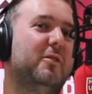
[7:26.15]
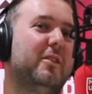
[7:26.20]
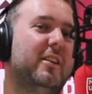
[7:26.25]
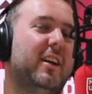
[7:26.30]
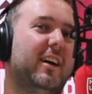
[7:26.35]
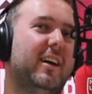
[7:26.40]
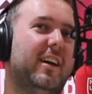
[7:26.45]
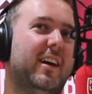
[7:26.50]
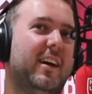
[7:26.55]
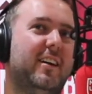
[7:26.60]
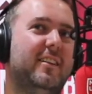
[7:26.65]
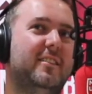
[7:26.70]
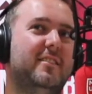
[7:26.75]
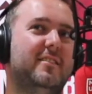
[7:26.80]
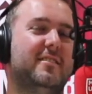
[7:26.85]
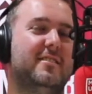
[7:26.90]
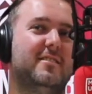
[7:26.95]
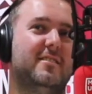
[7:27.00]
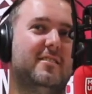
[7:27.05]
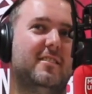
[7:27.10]

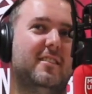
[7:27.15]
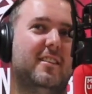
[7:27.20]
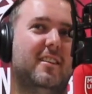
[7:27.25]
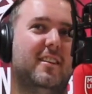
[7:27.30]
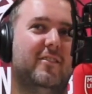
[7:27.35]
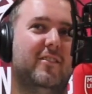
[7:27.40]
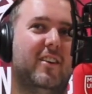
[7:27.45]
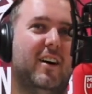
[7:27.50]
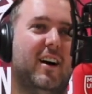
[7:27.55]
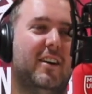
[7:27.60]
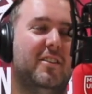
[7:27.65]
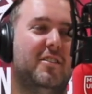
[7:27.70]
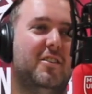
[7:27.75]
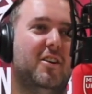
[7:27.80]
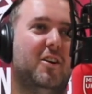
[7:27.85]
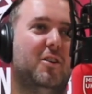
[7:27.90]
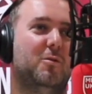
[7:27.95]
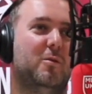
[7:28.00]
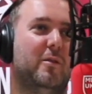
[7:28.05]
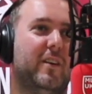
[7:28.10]
hint that I
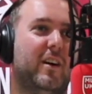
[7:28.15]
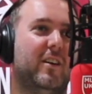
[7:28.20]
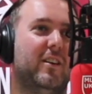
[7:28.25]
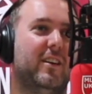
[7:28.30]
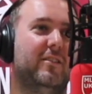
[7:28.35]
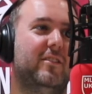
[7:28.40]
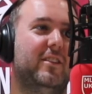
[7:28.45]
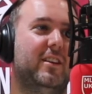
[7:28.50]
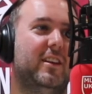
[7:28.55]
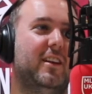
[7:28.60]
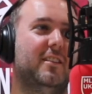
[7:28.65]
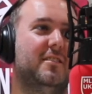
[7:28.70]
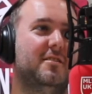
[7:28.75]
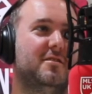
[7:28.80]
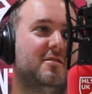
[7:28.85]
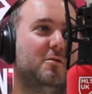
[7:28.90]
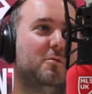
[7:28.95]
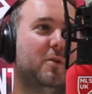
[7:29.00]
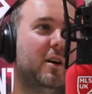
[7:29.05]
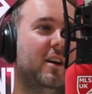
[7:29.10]
know without giving the
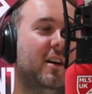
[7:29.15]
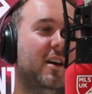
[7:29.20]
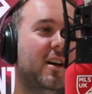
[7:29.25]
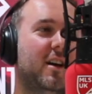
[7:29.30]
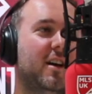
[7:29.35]
answer away?